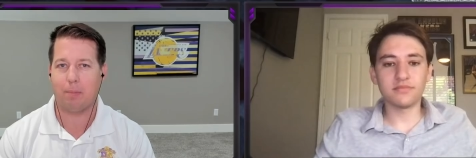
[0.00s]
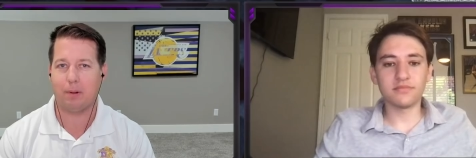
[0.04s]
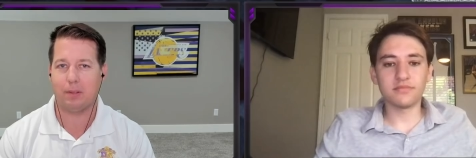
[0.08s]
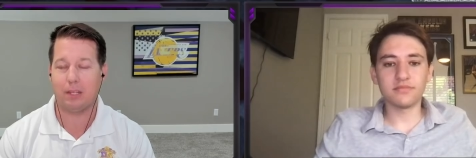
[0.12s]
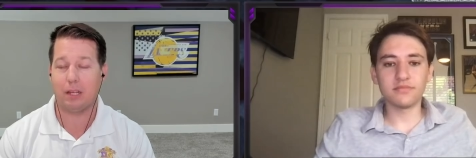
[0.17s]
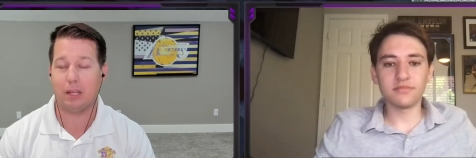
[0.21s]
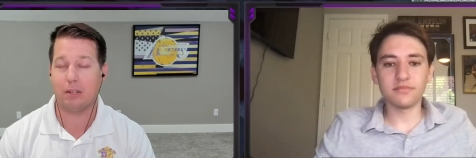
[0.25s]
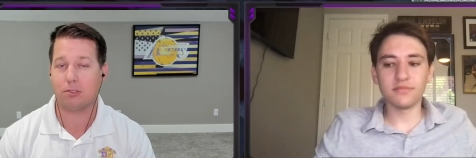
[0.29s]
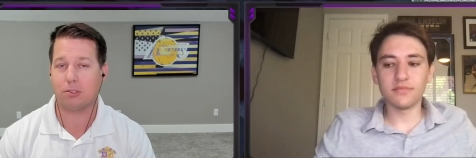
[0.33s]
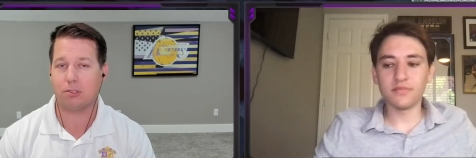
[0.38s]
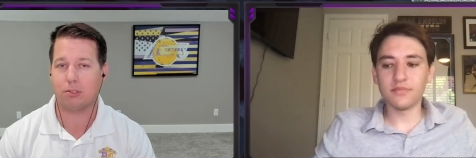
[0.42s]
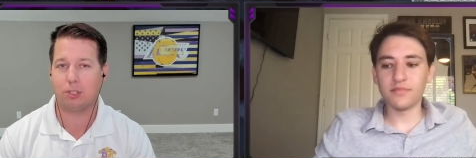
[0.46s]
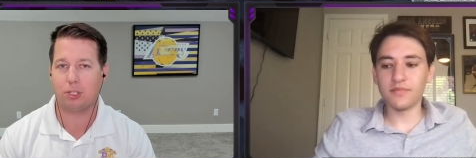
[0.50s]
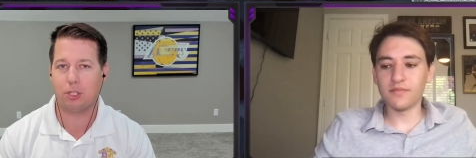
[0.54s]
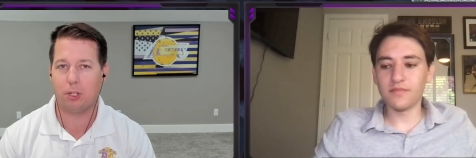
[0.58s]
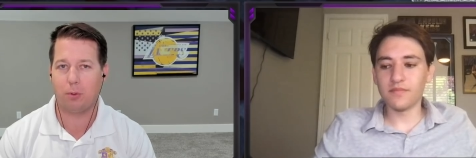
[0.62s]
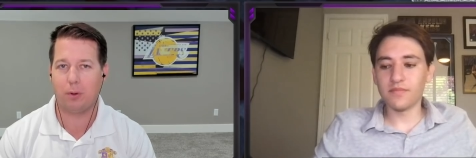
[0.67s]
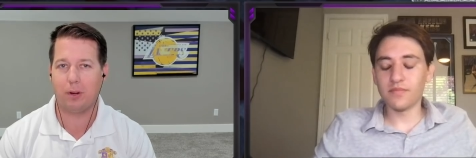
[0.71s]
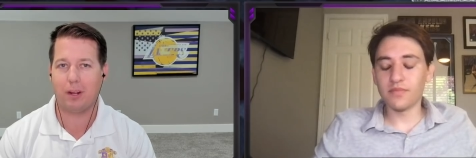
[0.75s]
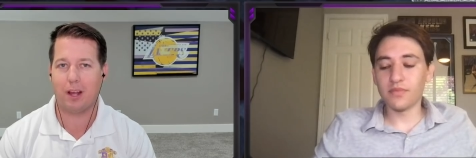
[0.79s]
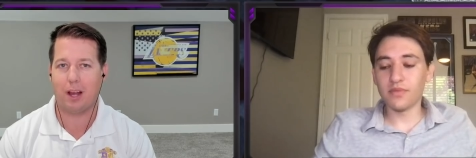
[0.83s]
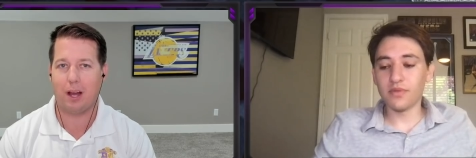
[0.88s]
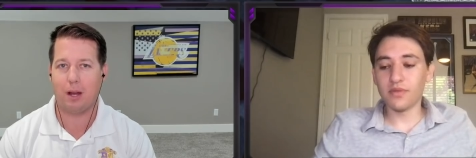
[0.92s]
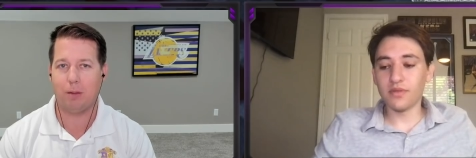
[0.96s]
Speaker 1: a potential
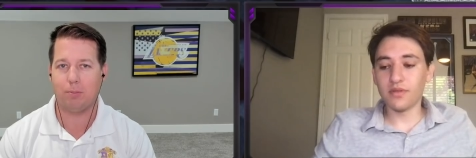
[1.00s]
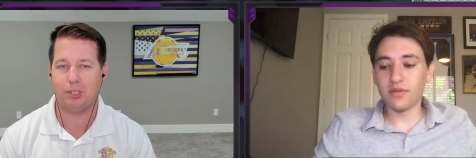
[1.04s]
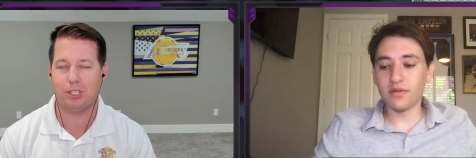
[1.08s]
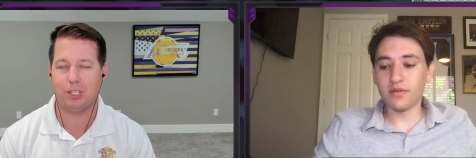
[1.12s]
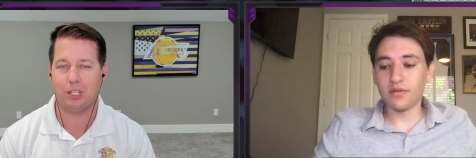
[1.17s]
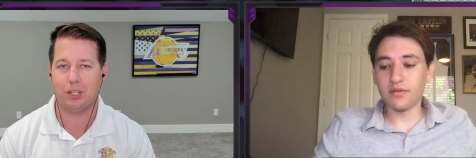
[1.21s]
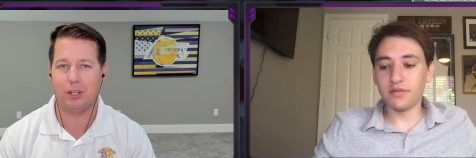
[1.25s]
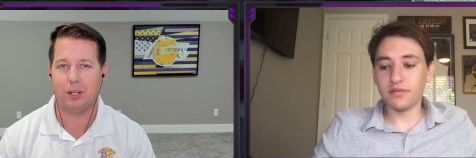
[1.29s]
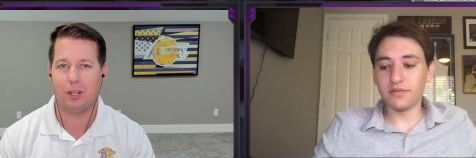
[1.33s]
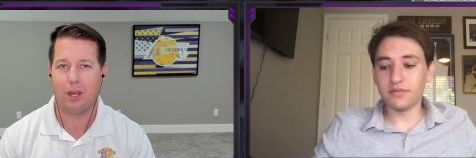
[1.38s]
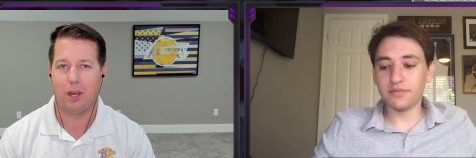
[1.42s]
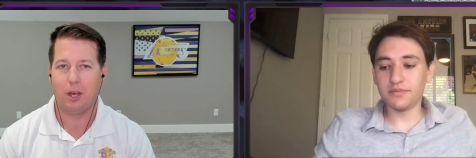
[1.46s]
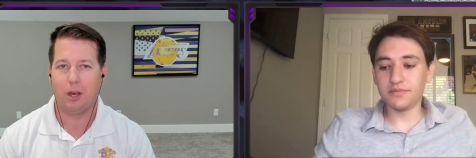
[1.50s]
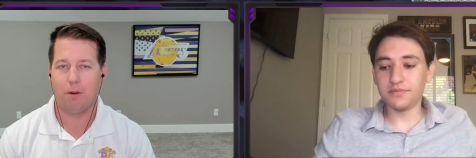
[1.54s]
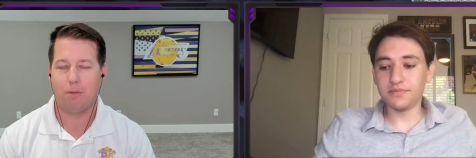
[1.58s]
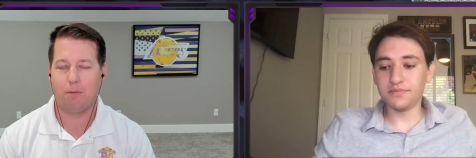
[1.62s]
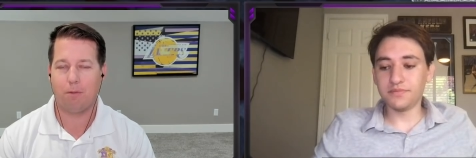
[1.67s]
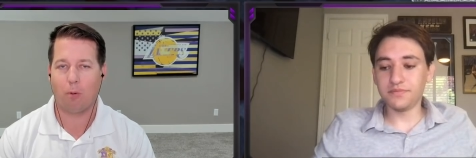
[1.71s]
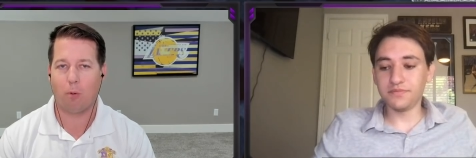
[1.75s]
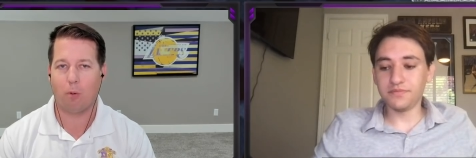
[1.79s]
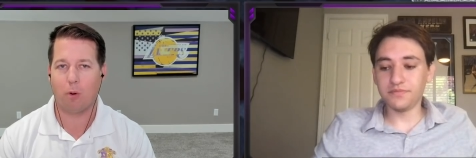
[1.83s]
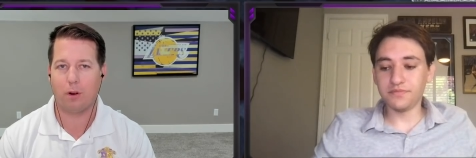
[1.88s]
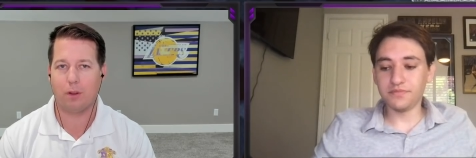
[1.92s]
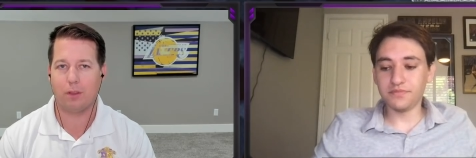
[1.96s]
shooting option
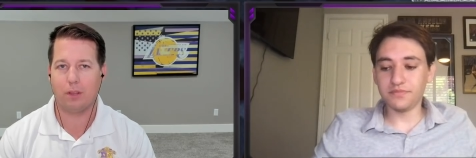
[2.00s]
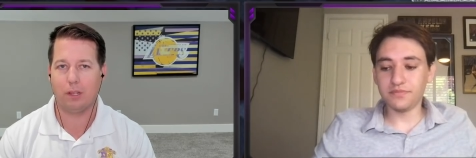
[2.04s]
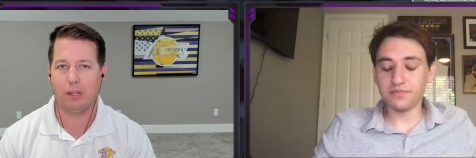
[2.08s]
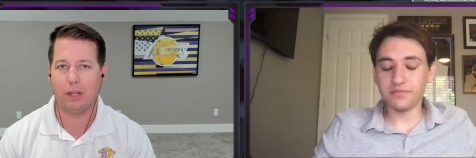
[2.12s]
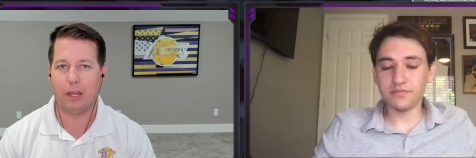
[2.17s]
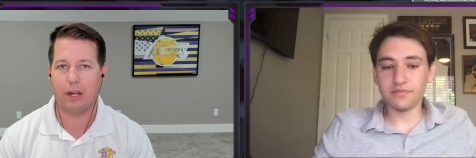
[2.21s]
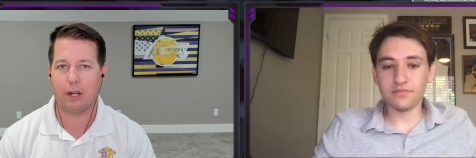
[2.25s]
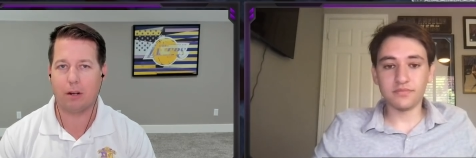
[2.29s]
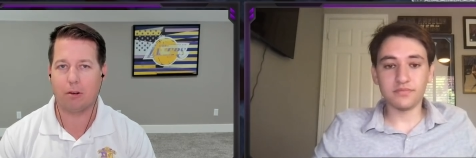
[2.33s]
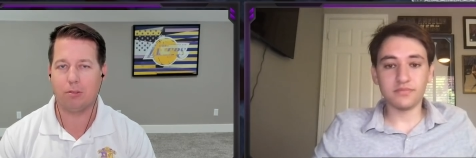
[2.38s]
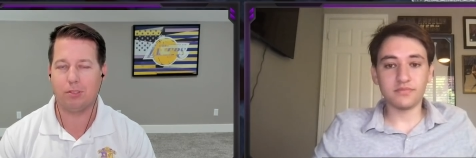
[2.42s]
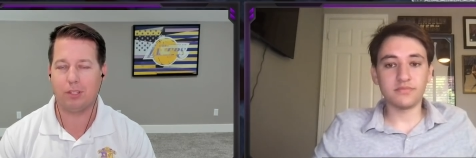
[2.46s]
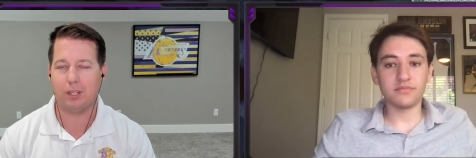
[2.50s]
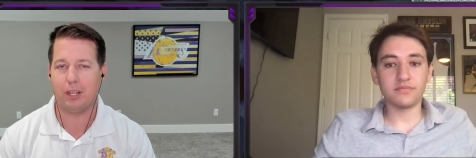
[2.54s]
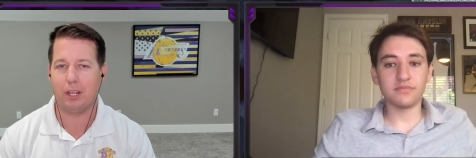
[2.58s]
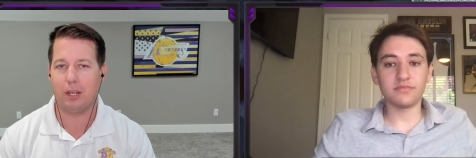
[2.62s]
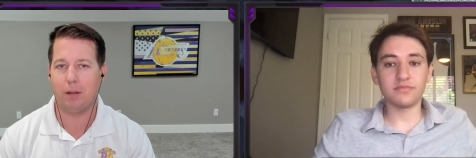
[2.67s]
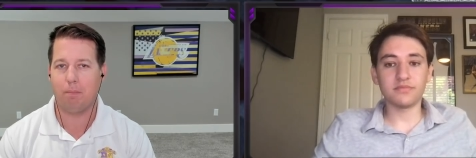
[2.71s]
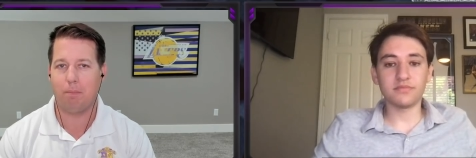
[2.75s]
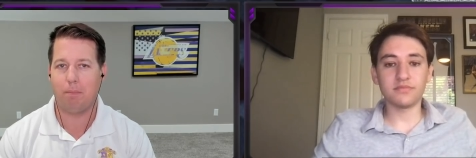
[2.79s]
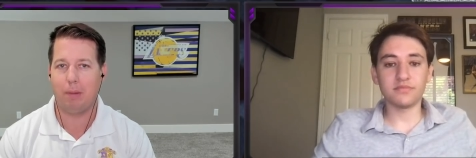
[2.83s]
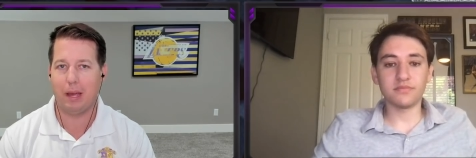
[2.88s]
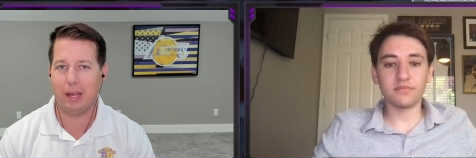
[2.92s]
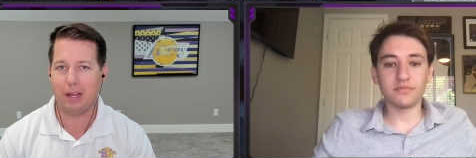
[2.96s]
for the Lakers?
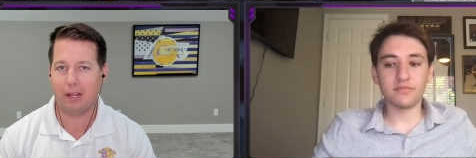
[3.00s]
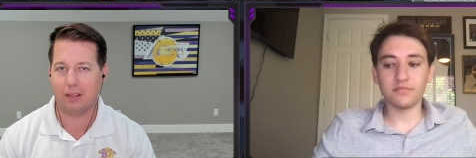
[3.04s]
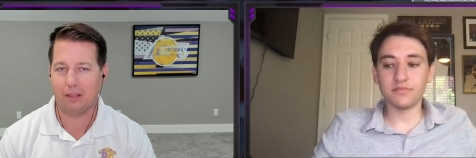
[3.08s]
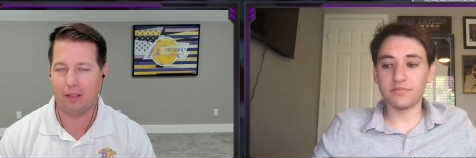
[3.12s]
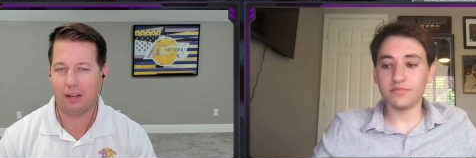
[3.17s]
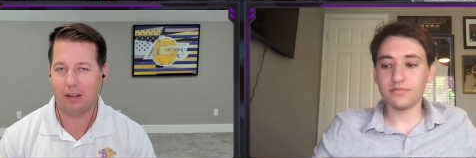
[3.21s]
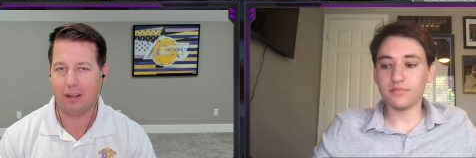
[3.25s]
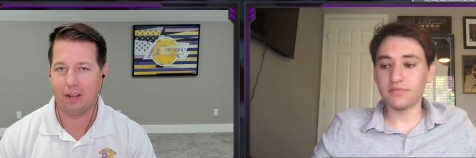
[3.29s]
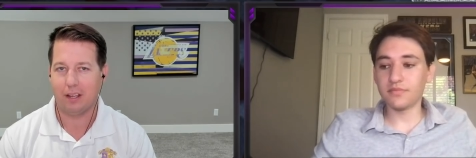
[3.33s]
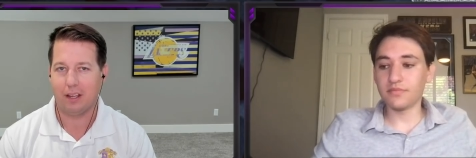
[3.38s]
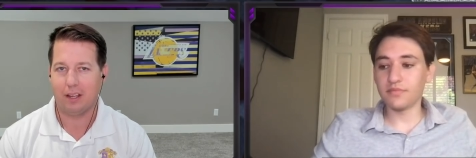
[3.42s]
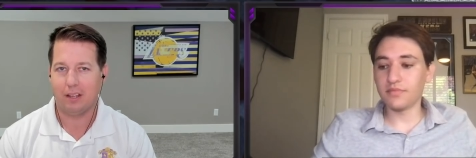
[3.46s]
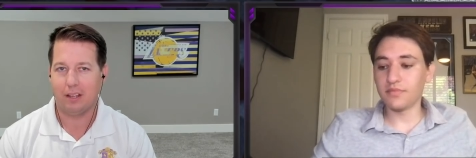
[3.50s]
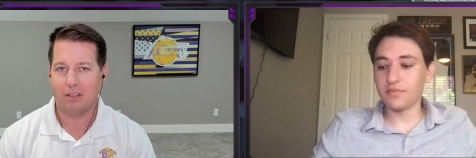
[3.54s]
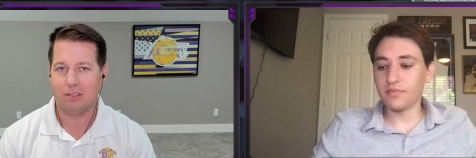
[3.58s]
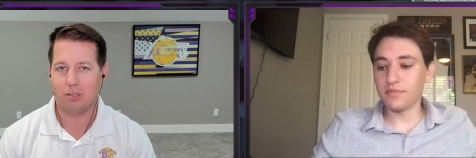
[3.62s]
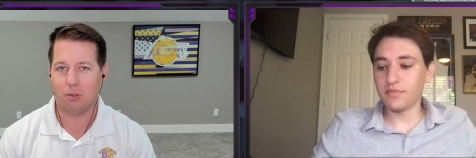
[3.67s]
Ian Begley